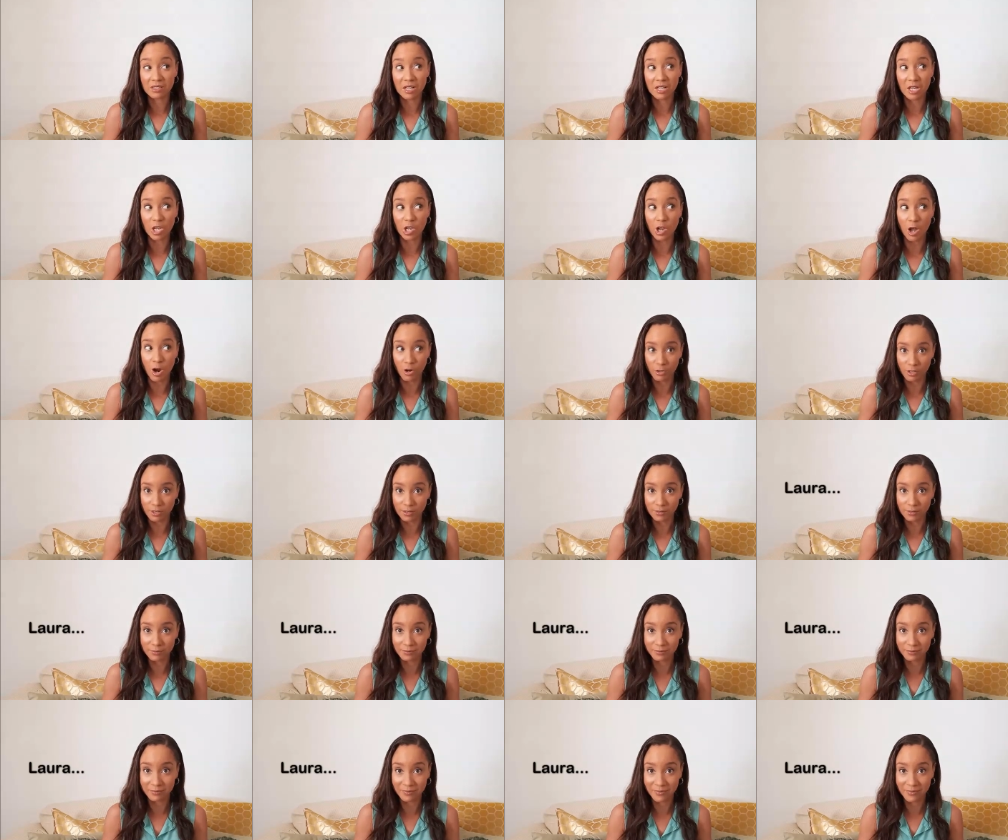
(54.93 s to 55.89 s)
Laura.
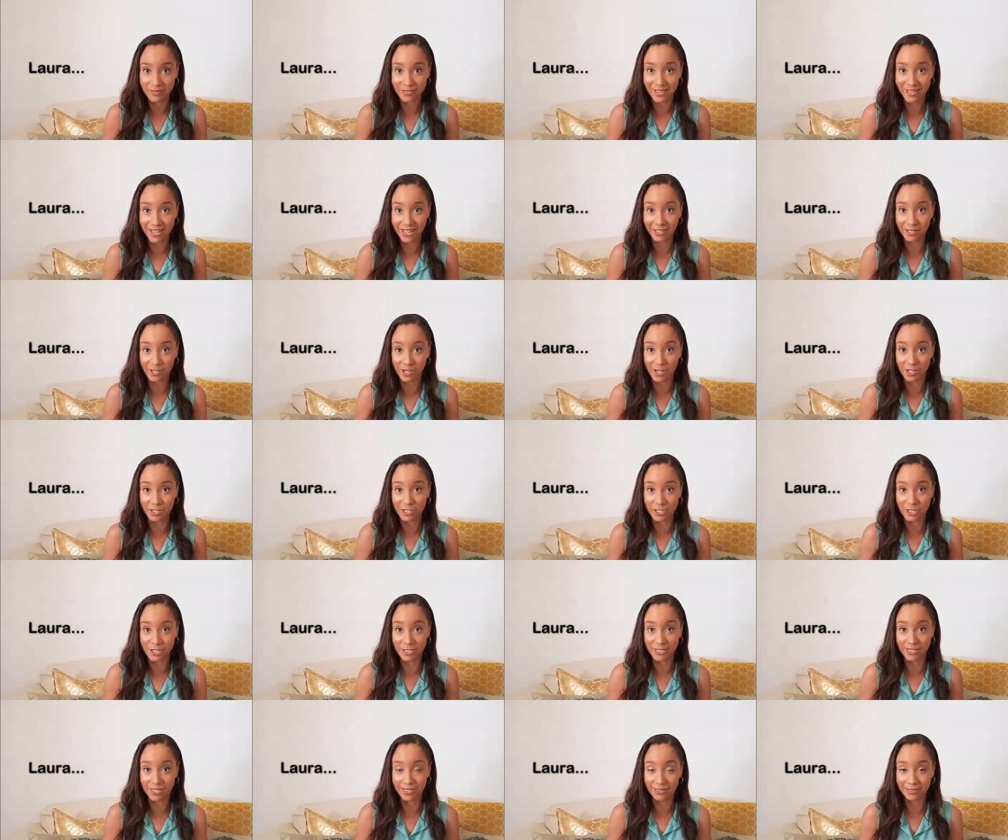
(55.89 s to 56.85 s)
Thank God
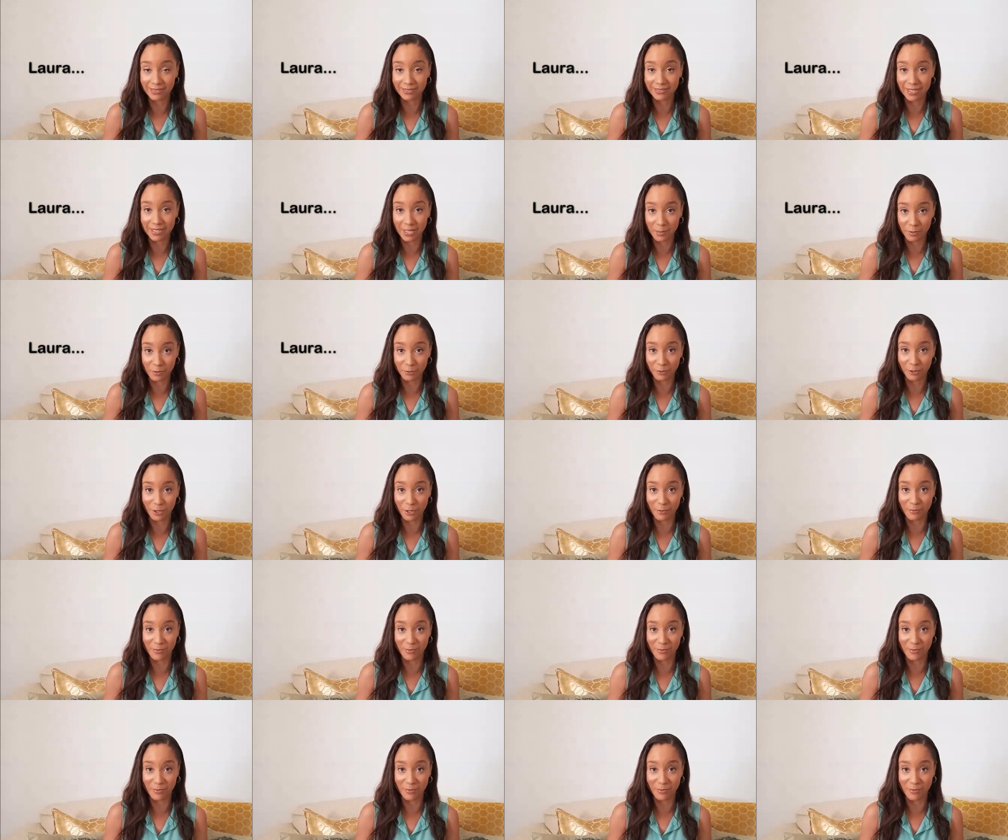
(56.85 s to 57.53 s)
she didn't. I prefer